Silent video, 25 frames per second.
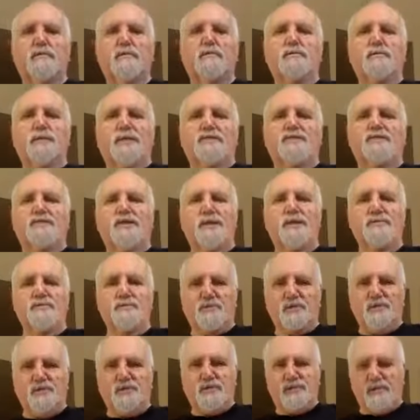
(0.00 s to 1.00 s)
That
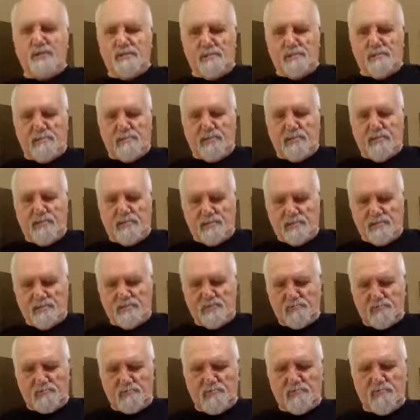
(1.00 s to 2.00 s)
tends to kill it.
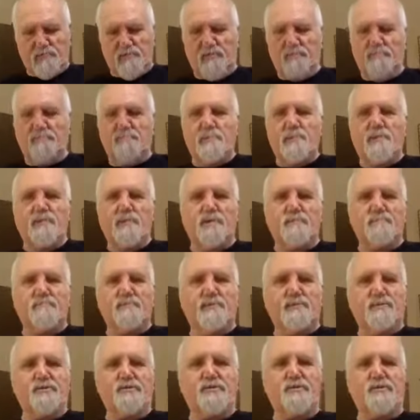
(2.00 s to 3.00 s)
Alex wrote in Applied
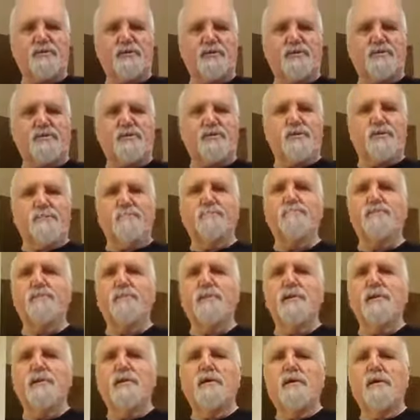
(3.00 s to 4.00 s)
Imagination
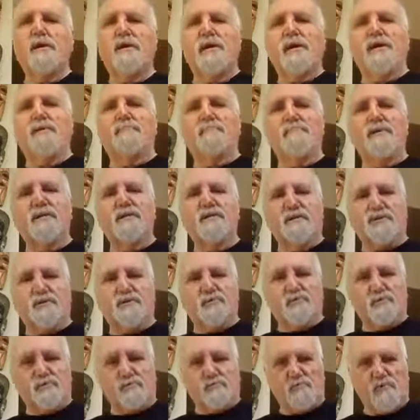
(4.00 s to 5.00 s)
and many
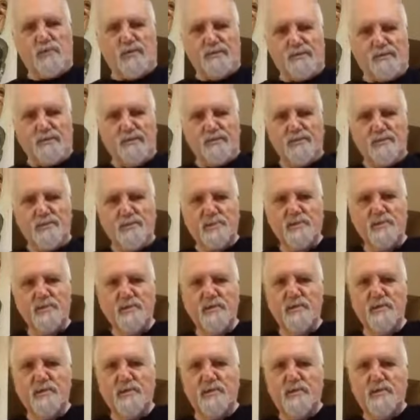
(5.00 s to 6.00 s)
other writings,
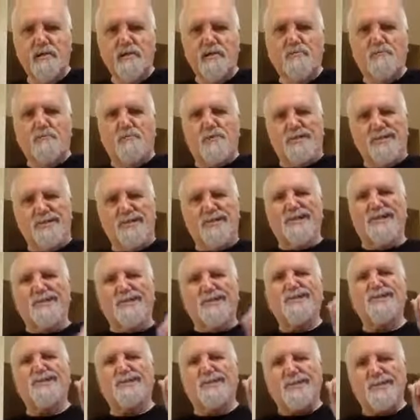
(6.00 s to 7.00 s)
we
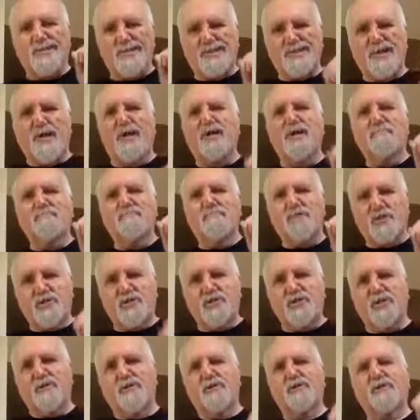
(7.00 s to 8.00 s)
need to stop
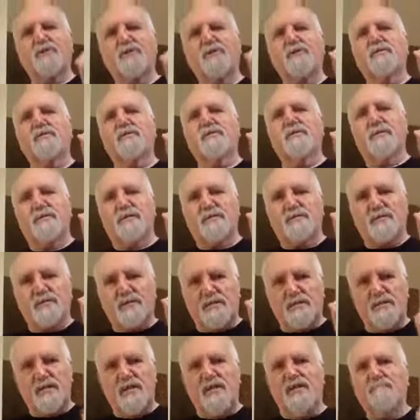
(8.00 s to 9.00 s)
judging. It's
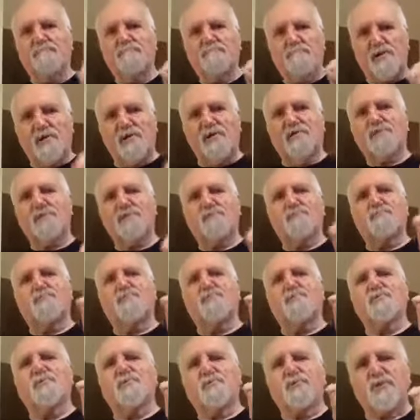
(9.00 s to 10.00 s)
not possible
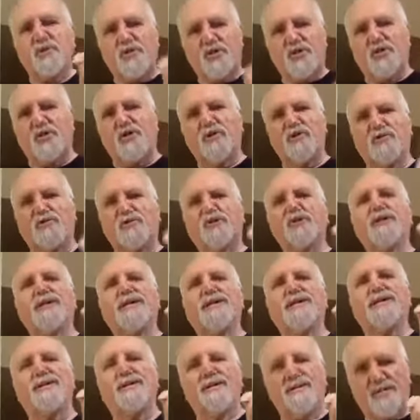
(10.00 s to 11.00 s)
to judge
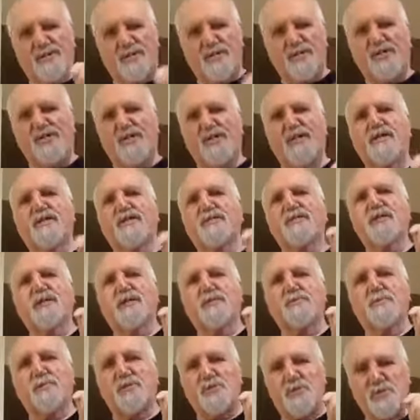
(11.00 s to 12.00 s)
and ideate
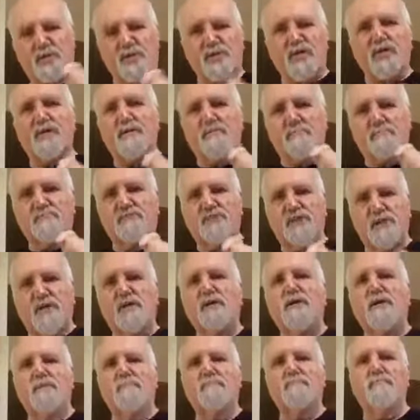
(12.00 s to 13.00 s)
at the same
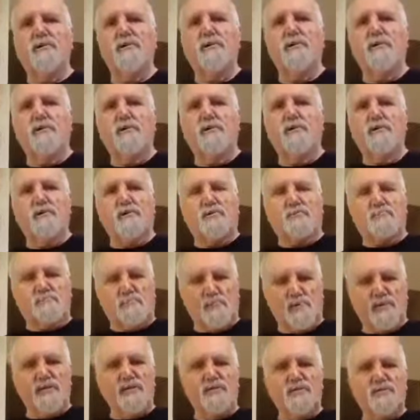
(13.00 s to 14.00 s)
time. Our
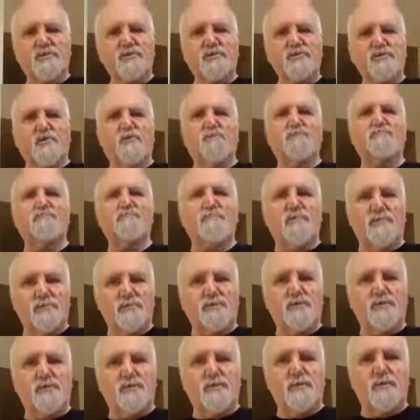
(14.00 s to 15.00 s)
brains don't
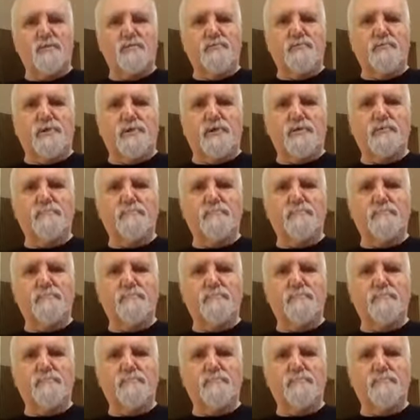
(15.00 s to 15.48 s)
function that way.